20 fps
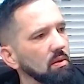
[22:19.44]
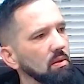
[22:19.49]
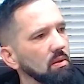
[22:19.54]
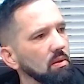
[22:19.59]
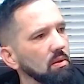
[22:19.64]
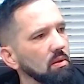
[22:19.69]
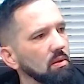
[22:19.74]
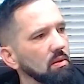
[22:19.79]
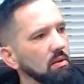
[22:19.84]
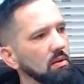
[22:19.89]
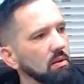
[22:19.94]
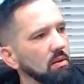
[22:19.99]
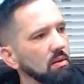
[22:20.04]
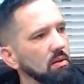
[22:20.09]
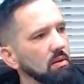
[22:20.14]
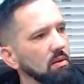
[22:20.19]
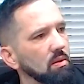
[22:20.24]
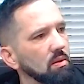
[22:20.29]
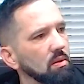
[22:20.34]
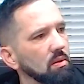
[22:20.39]

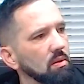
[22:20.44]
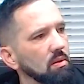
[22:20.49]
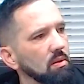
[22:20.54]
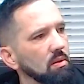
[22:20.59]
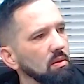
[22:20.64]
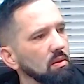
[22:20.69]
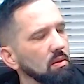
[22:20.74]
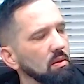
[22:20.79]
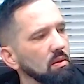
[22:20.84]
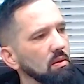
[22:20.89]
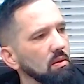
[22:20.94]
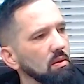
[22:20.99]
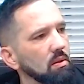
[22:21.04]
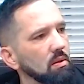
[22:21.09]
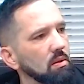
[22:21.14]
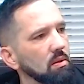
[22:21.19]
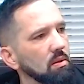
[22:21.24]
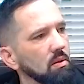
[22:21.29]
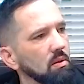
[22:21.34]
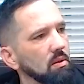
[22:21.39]

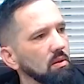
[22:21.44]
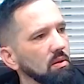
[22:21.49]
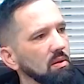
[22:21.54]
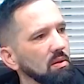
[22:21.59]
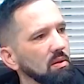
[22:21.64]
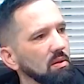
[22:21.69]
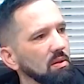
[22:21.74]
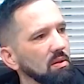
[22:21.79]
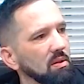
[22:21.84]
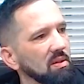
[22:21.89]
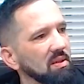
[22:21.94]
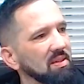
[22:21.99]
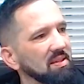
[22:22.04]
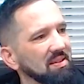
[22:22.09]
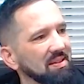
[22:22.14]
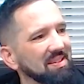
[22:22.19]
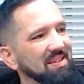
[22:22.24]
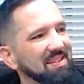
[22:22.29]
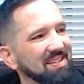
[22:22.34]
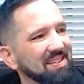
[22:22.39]

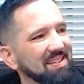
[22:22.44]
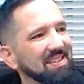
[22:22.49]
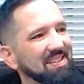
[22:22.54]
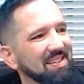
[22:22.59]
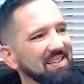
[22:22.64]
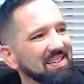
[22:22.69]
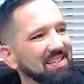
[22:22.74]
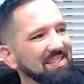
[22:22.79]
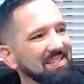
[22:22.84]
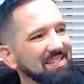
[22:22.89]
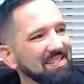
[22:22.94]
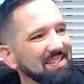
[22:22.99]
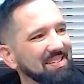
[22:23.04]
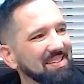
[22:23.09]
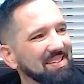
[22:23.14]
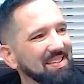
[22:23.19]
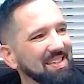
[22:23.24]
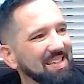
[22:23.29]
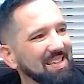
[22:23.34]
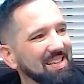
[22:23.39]

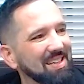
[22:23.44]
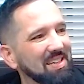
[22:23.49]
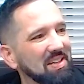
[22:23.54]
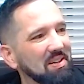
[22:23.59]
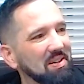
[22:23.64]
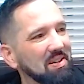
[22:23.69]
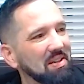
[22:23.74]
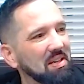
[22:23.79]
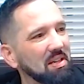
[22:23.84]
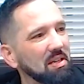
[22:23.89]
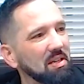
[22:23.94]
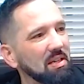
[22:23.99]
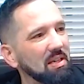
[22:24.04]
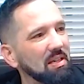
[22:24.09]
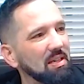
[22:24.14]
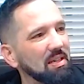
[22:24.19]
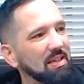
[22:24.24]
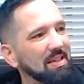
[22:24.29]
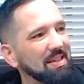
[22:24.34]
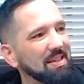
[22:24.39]

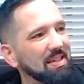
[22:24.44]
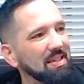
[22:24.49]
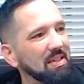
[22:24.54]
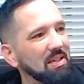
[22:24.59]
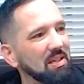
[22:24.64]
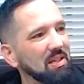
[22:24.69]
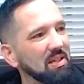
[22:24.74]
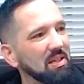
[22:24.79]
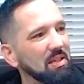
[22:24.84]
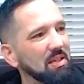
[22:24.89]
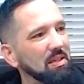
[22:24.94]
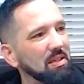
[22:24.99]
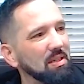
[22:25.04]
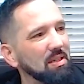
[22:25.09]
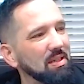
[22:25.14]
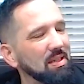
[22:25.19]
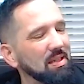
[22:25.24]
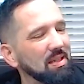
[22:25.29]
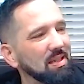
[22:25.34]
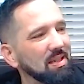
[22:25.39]

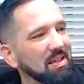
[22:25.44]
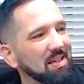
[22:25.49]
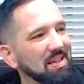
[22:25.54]
This person isn't speaking.